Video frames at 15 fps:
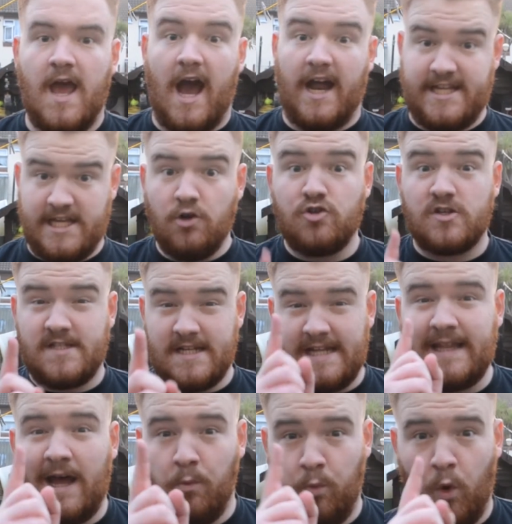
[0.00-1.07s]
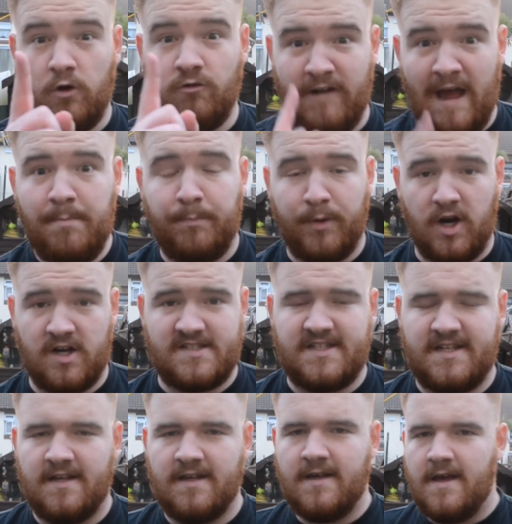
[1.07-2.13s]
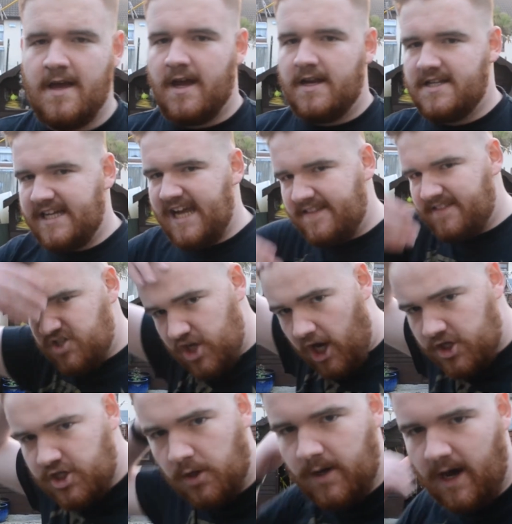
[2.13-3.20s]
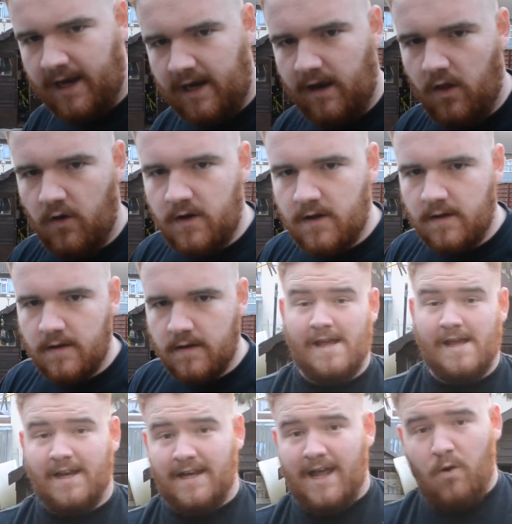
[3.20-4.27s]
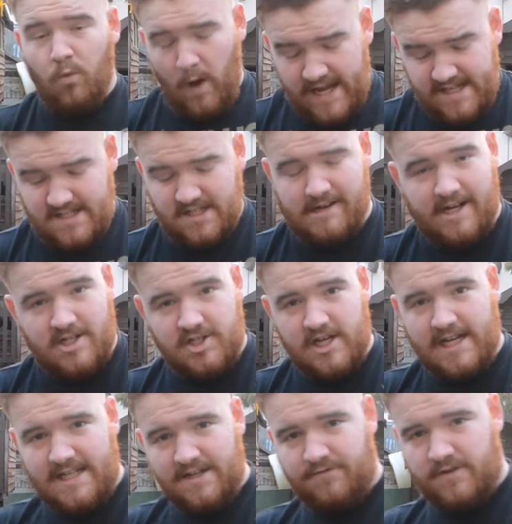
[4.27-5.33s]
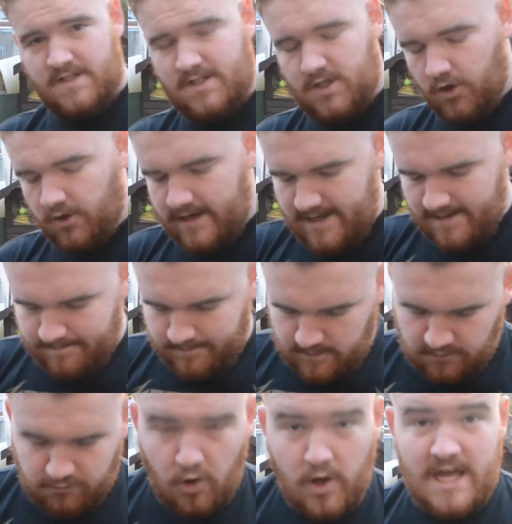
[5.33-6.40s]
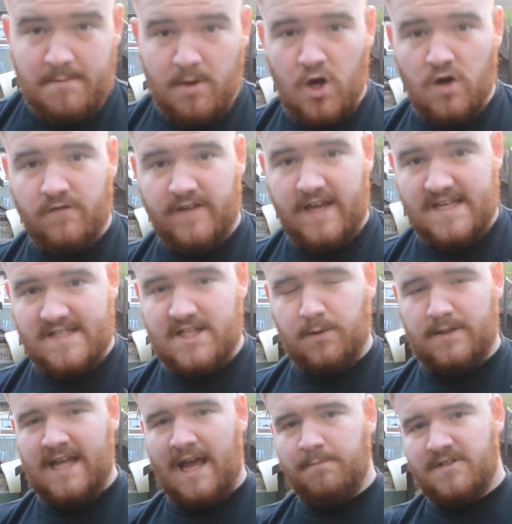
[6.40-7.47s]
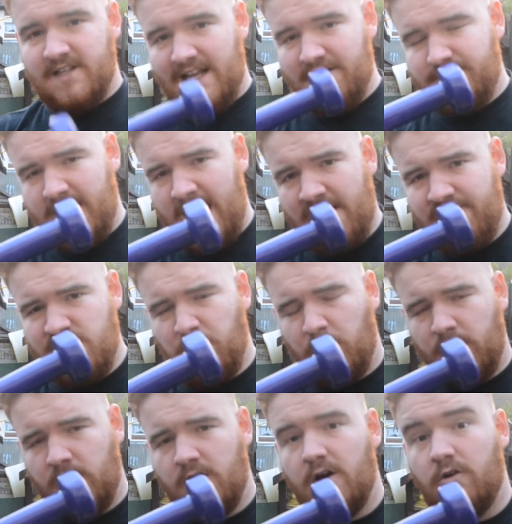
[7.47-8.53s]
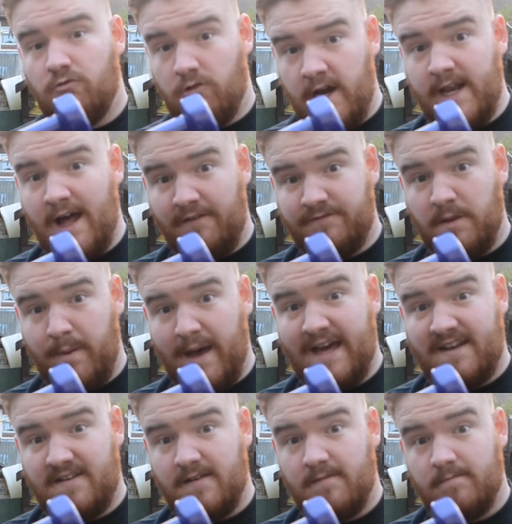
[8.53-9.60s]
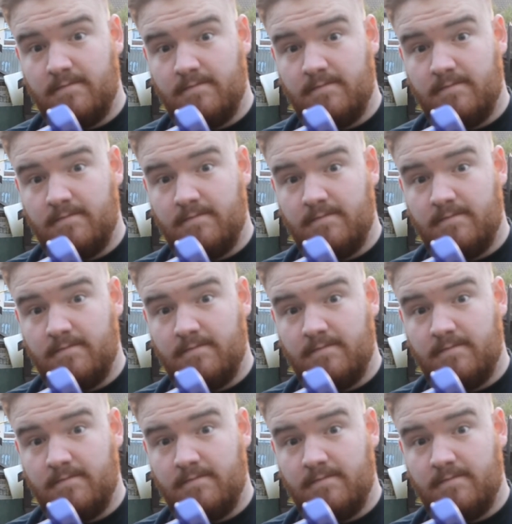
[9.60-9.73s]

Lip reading: And you just need that one rep burst to get the Josh O'Connell look. Now, weights are actually a different story. The rookie move is to attempt to lift a heavy one right off the bat.